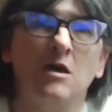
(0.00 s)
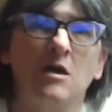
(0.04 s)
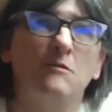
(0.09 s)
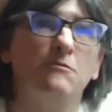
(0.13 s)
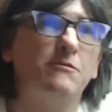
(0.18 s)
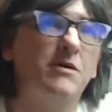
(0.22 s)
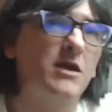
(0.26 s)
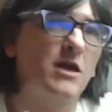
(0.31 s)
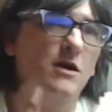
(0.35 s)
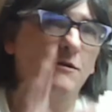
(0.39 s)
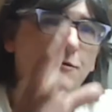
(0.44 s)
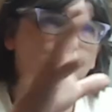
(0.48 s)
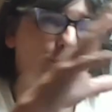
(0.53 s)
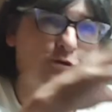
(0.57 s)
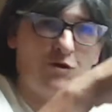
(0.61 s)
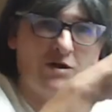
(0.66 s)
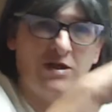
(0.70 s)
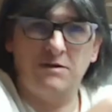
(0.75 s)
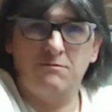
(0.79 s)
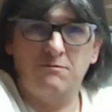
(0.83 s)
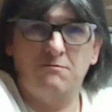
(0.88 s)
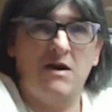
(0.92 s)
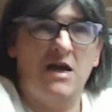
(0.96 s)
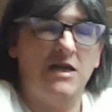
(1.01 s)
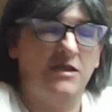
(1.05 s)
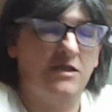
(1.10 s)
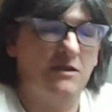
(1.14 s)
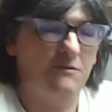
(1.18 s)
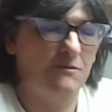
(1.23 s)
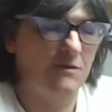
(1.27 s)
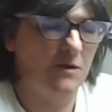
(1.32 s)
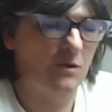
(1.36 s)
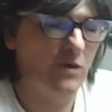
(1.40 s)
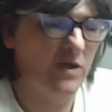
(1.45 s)
but I've already made
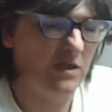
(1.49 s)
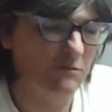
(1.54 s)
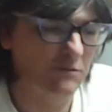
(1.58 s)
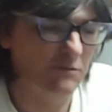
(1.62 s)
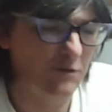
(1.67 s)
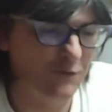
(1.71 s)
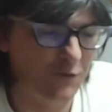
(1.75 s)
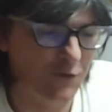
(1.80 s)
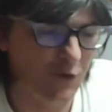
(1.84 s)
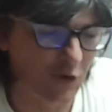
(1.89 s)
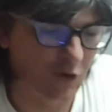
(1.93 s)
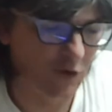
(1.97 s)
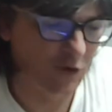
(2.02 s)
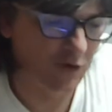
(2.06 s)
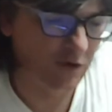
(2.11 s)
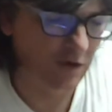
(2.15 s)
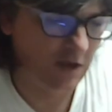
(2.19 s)
them the week before.